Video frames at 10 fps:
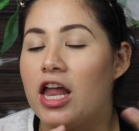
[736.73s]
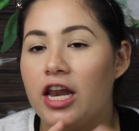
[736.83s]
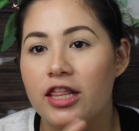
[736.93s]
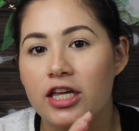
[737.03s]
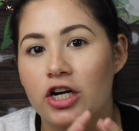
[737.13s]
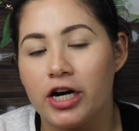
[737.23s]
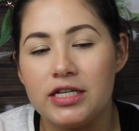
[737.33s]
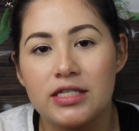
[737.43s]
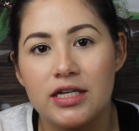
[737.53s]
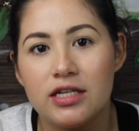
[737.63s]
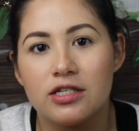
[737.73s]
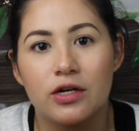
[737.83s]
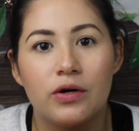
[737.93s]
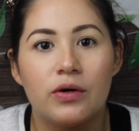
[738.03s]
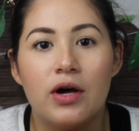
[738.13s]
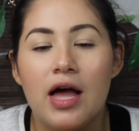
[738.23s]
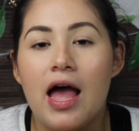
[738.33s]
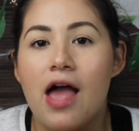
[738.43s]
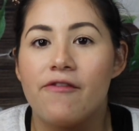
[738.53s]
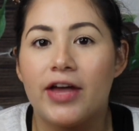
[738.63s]
Nothing crazy. So
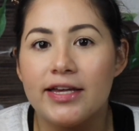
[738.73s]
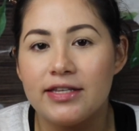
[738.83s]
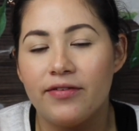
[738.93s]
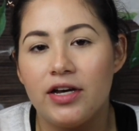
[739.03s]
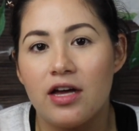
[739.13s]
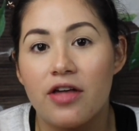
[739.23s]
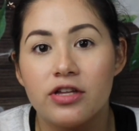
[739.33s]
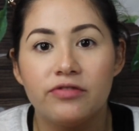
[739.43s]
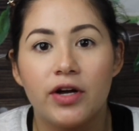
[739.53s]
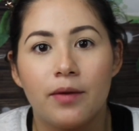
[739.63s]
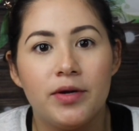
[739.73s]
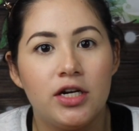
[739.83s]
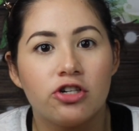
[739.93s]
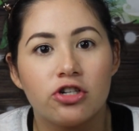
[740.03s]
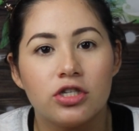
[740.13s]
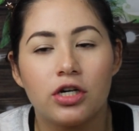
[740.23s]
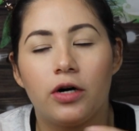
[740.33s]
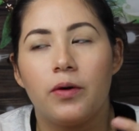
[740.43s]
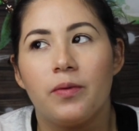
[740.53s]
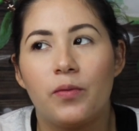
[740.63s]
if you guys have any other recommendations
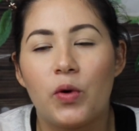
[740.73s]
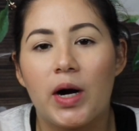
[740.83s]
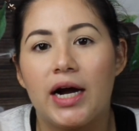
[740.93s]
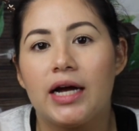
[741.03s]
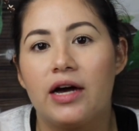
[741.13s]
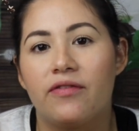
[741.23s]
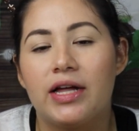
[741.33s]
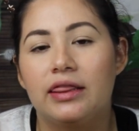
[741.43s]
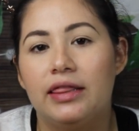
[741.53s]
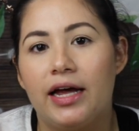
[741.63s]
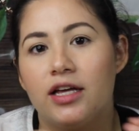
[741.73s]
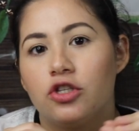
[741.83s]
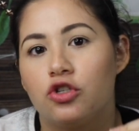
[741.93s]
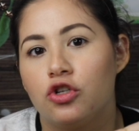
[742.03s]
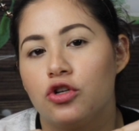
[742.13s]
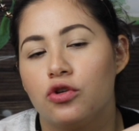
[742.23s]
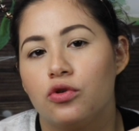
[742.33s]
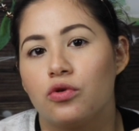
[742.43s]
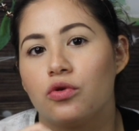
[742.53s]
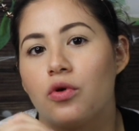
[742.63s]
or more of a light
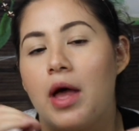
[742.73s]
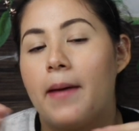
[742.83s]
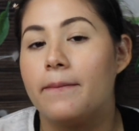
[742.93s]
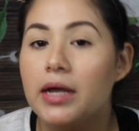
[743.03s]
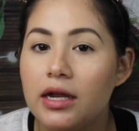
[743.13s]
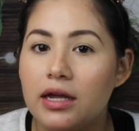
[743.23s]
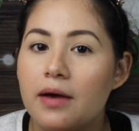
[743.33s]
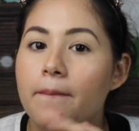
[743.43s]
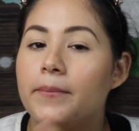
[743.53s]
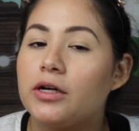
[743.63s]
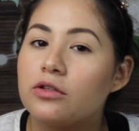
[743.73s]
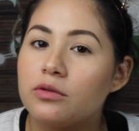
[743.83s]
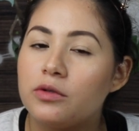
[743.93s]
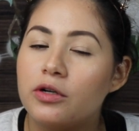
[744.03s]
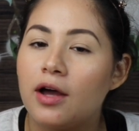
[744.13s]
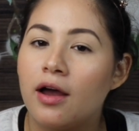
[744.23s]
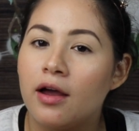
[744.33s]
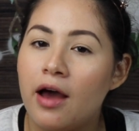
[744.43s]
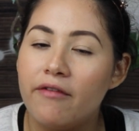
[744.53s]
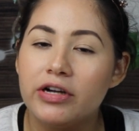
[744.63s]
to medium buildable
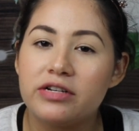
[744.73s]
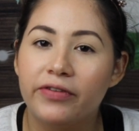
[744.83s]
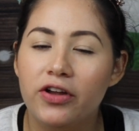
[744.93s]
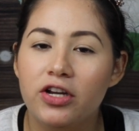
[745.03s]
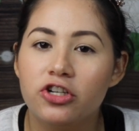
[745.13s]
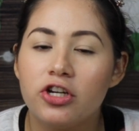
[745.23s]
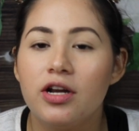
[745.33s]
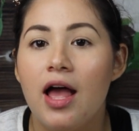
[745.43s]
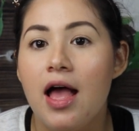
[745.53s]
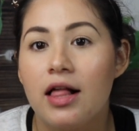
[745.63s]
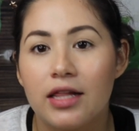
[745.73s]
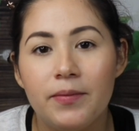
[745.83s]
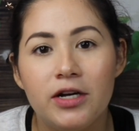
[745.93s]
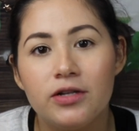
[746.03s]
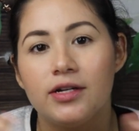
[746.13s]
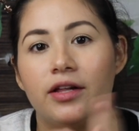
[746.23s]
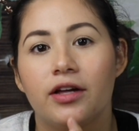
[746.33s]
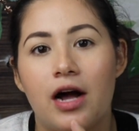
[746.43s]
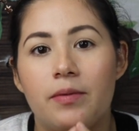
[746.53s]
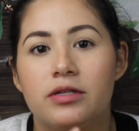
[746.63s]
coverage foundation, let me know down in
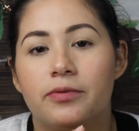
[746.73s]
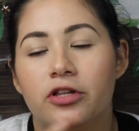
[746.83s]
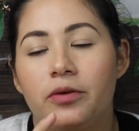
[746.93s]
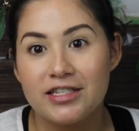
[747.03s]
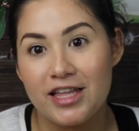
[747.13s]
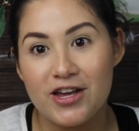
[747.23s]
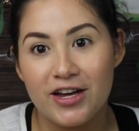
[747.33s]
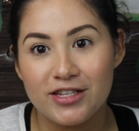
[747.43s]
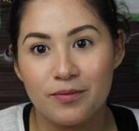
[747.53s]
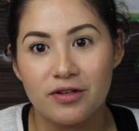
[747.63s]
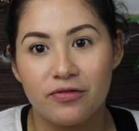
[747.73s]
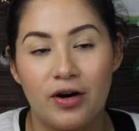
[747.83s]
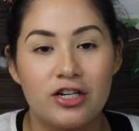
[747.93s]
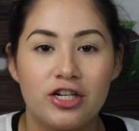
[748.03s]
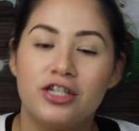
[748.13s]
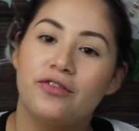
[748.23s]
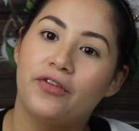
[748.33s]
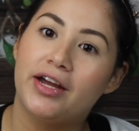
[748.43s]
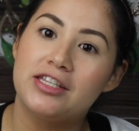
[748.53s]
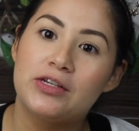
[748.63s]
the comments below. Thank you guys so much for watching. Don't
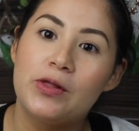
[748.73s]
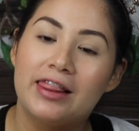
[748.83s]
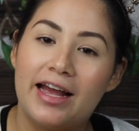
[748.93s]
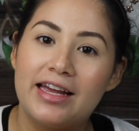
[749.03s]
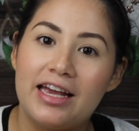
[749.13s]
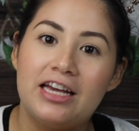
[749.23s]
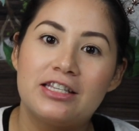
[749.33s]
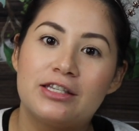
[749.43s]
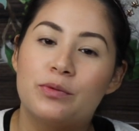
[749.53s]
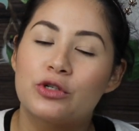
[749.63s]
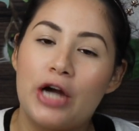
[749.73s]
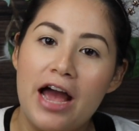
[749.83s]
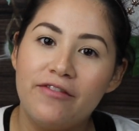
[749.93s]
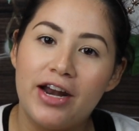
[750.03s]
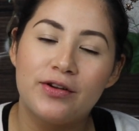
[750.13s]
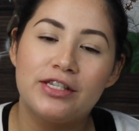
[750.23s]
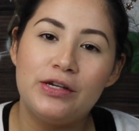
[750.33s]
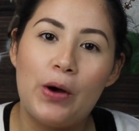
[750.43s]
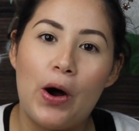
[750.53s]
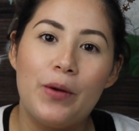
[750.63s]
forget to like and subscribe, and I'll see
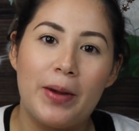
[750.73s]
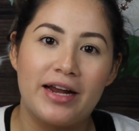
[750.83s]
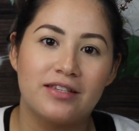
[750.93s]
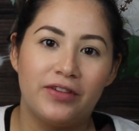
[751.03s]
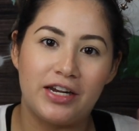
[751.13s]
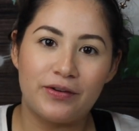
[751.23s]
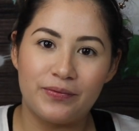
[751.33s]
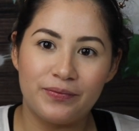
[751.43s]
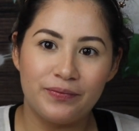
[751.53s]
you all in my next video.